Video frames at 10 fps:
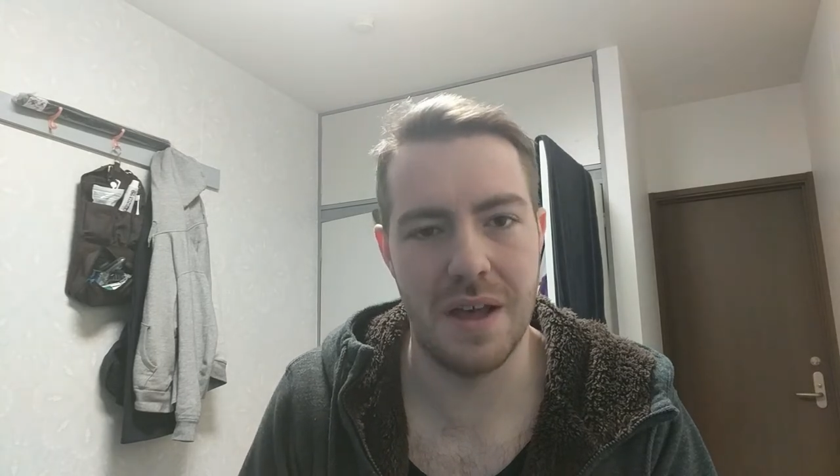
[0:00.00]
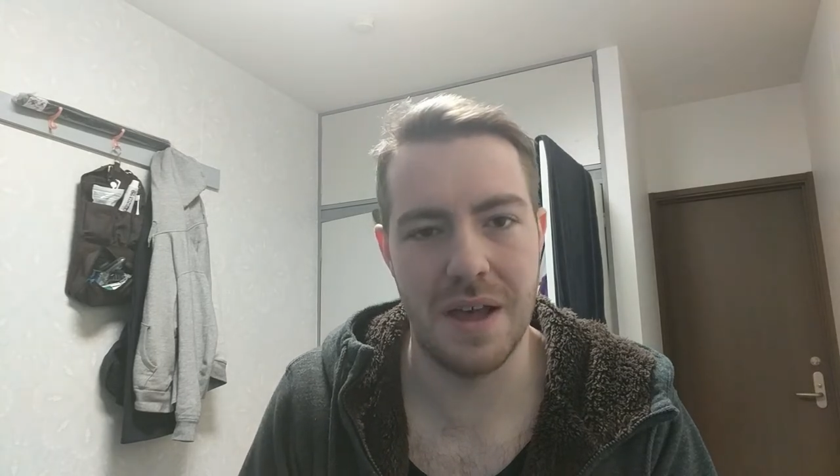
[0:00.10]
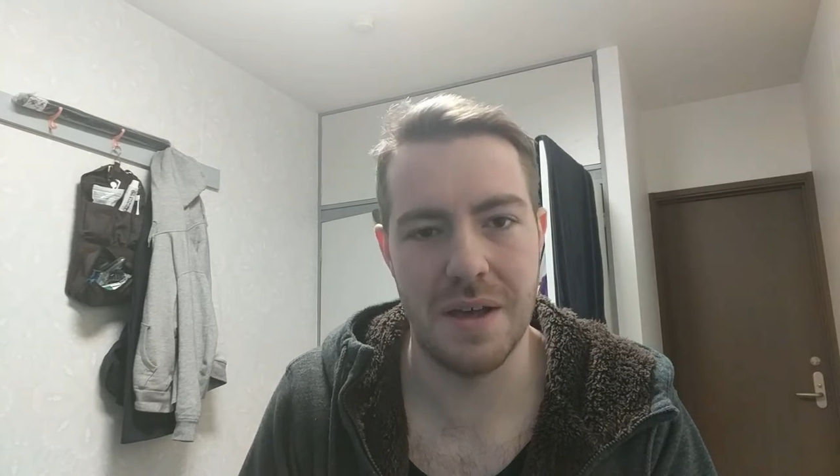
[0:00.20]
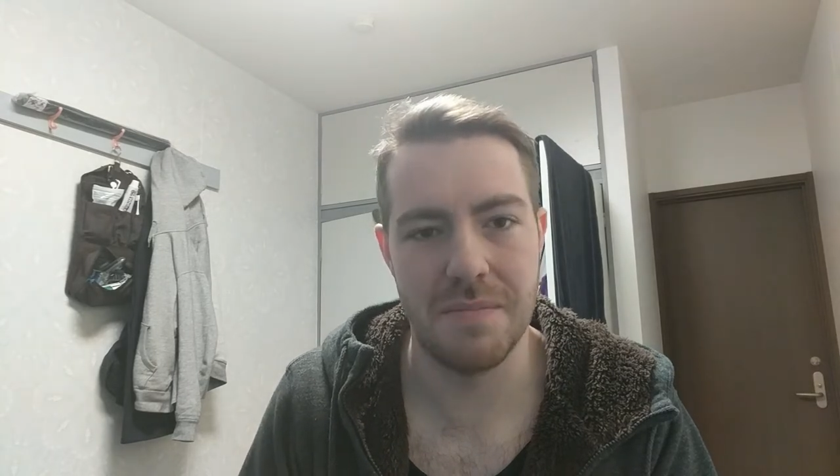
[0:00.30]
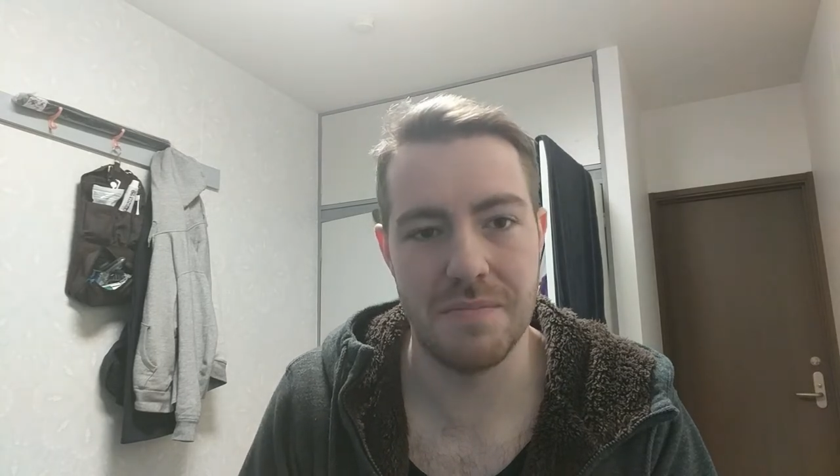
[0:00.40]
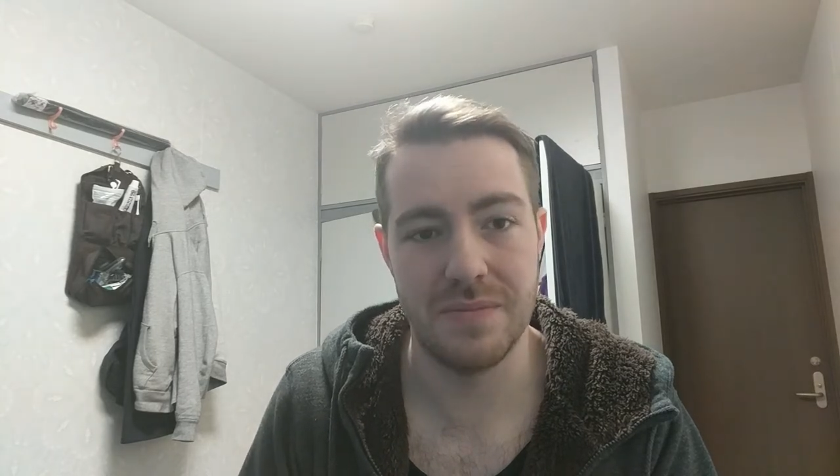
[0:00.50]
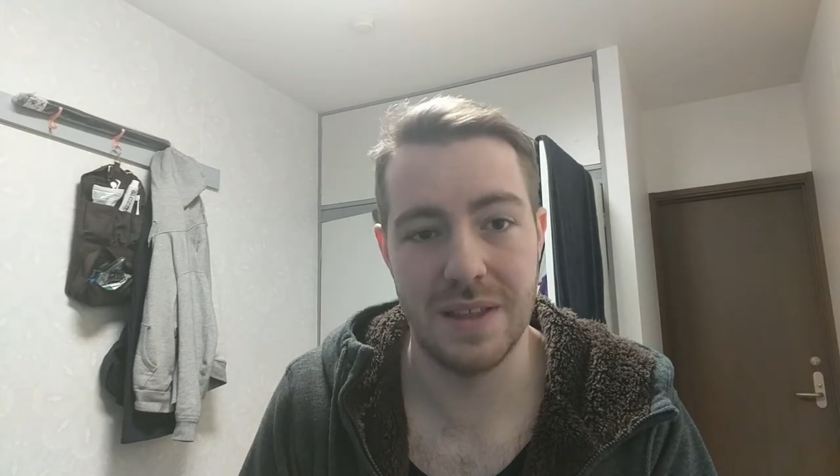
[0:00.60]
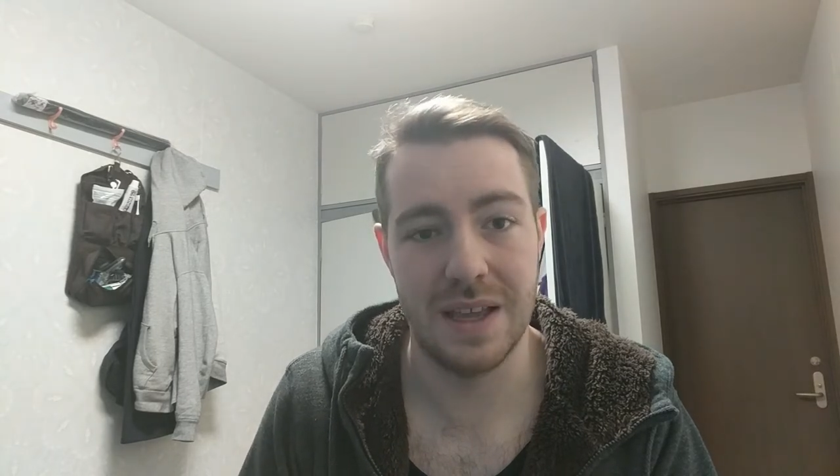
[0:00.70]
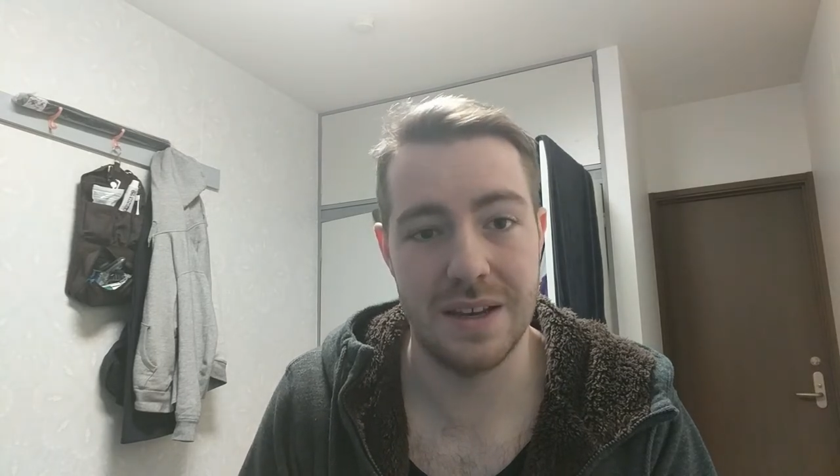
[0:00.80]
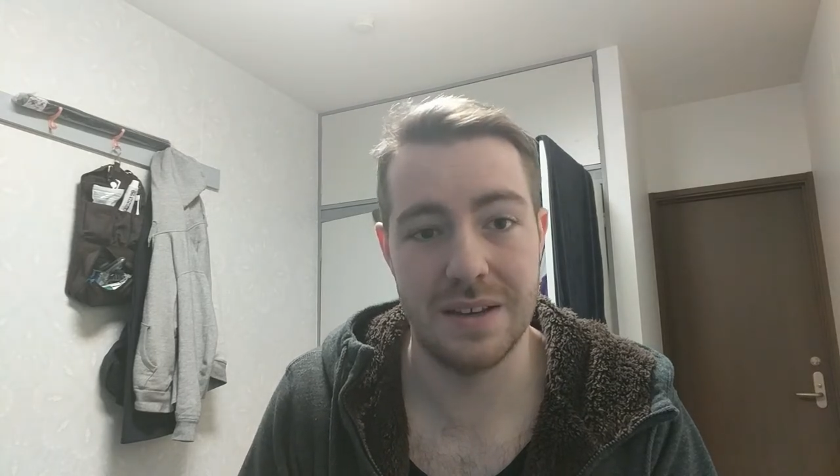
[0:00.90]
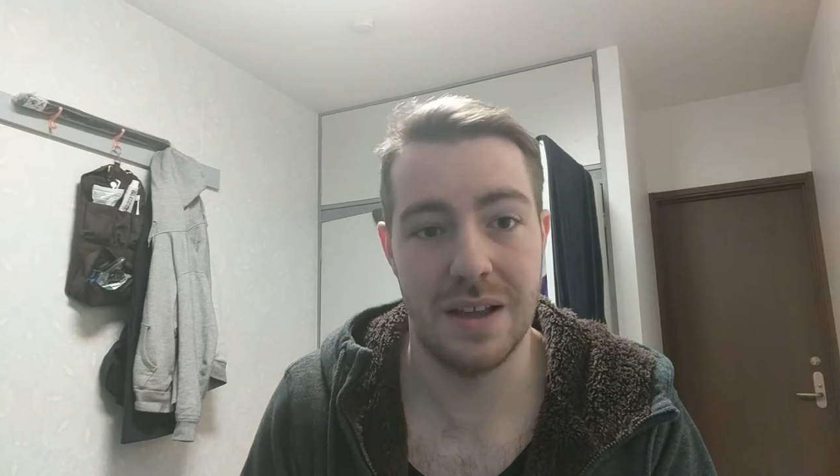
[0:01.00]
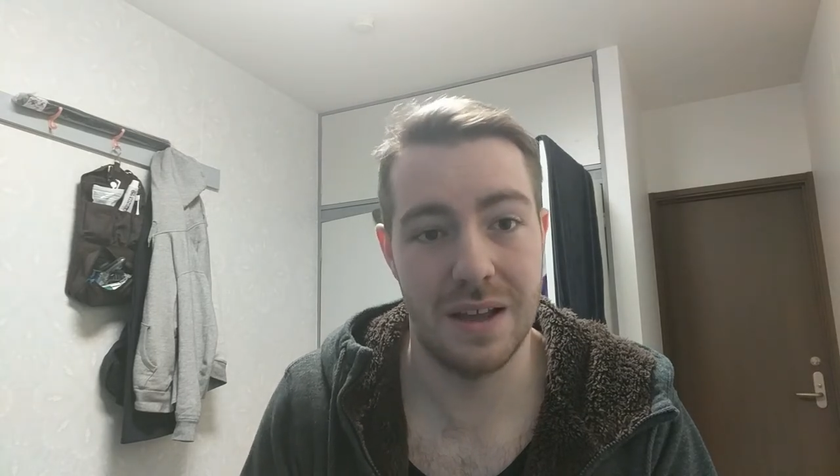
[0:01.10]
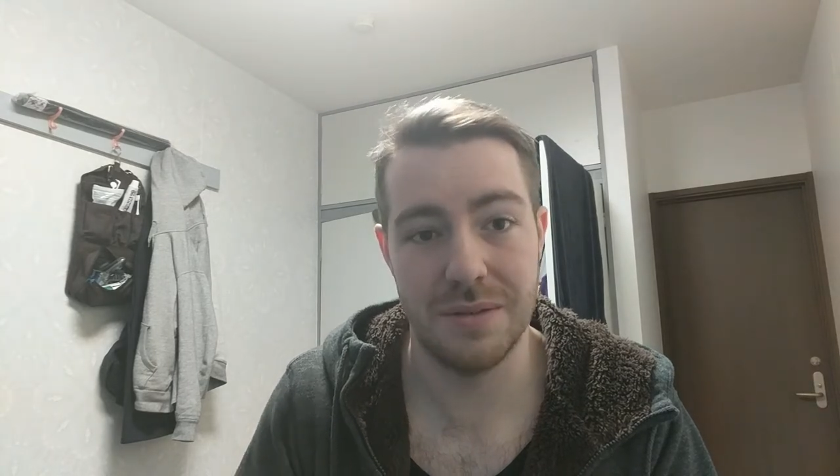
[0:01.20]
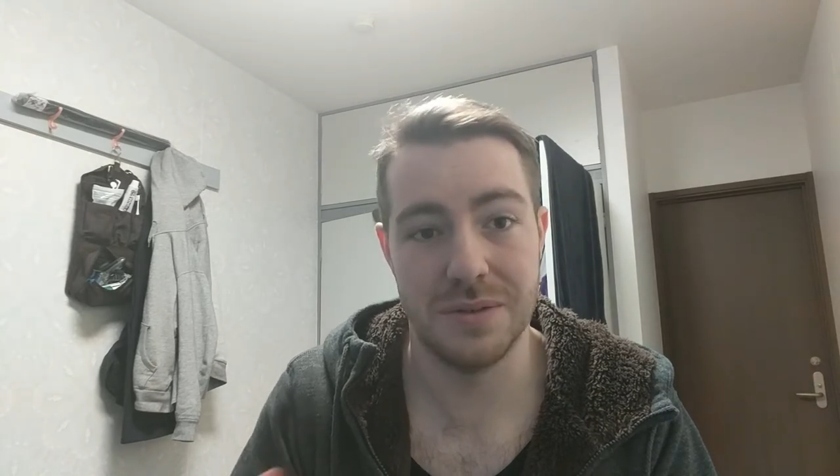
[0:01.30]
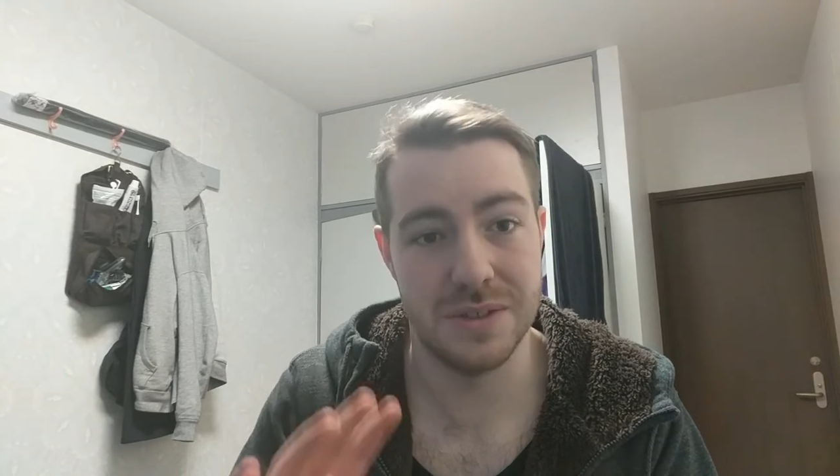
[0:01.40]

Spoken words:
And I will